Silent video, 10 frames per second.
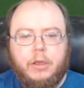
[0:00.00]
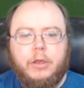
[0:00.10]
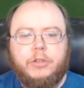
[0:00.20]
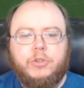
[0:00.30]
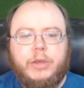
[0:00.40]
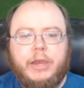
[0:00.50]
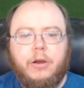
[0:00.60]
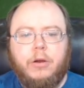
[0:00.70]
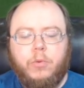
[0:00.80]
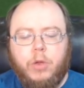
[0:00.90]
So
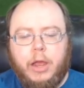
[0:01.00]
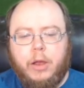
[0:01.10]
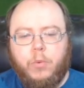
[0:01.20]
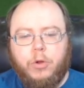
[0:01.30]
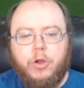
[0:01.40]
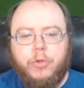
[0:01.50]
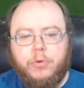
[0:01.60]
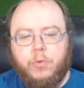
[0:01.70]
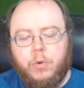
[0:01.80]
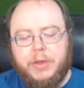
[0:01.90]
here we'll go
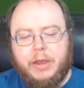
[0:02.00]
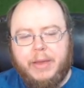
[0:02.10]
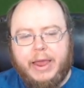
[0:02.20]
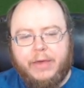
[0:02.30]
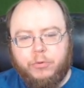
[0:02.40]
through, we'll pick a path.